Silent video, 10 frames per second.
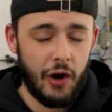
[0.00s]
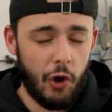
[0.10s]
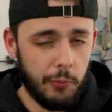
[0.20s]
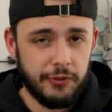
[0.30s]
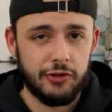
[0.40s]

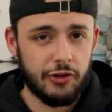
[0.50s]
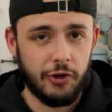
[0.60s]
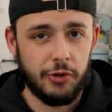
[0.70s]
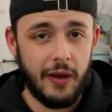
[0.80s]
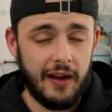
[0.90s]
hope to
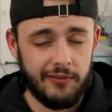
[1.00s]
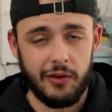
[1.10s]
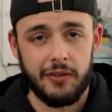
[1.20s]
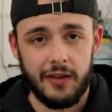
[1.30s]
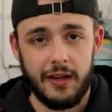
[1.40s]
show you
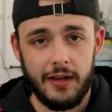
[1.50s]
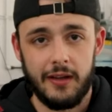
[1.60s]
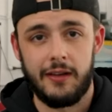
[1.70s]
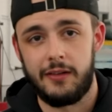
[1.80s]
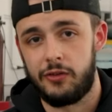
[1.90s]

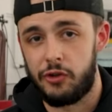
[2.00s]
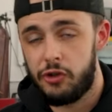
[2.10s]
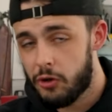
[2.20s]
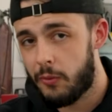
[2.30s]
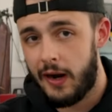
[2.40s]
everything so
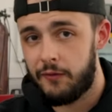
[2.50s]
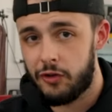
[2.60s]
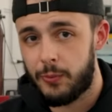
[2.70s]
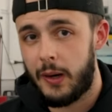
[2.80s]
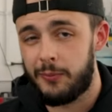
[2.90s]
you don't have
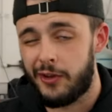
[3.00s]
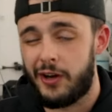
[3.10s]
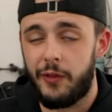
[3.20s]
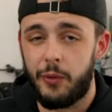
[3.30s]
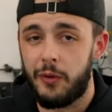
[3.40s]
these problems
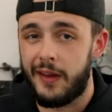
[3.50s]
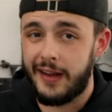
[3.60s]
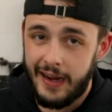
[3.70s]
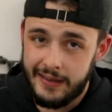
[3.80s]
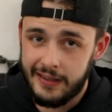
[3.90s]
later on the road like I